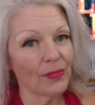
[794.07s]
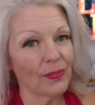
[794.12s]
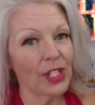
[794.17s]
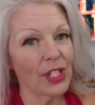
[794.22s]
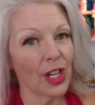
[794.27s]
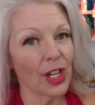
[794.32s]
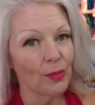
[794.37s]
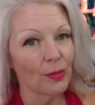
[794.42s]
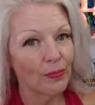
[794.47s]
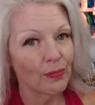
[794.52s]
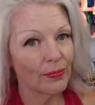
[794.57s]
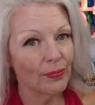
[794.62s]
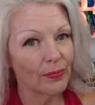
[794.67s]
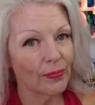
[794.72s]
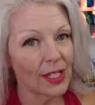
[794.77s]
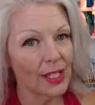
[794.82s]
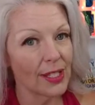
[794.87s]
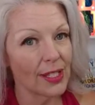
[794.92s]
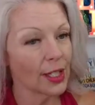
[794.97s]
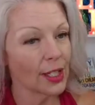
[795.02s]
So
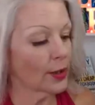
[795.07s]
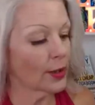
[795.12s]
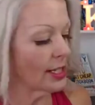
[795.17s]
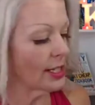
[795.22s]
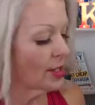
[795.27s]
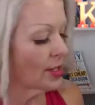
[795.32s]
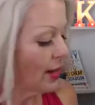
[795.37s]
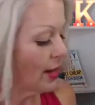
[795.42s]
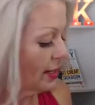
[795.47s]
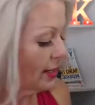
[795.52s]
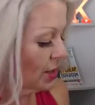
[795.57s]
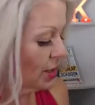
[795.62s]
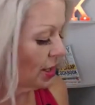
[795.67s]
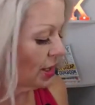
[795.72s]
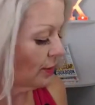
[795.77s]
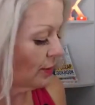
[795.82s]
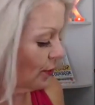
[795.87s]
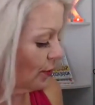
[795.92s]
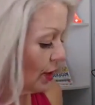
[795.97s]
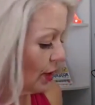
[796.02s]
this is a great
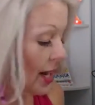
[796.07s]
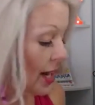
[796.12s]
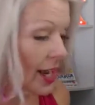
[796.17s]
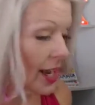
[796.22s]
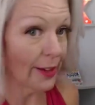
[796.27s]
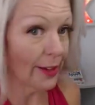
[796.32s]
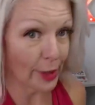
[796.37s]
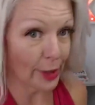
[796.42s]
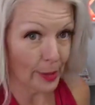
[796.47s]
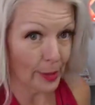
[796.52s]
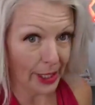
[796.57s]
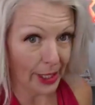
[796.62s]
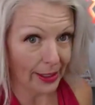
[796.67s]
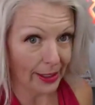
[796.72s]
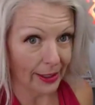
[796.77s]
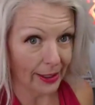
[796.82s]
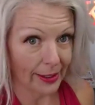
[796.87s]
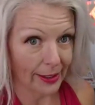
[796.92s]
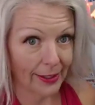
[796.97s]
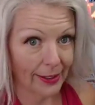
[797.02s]
strategy for
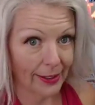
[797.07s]
everybody,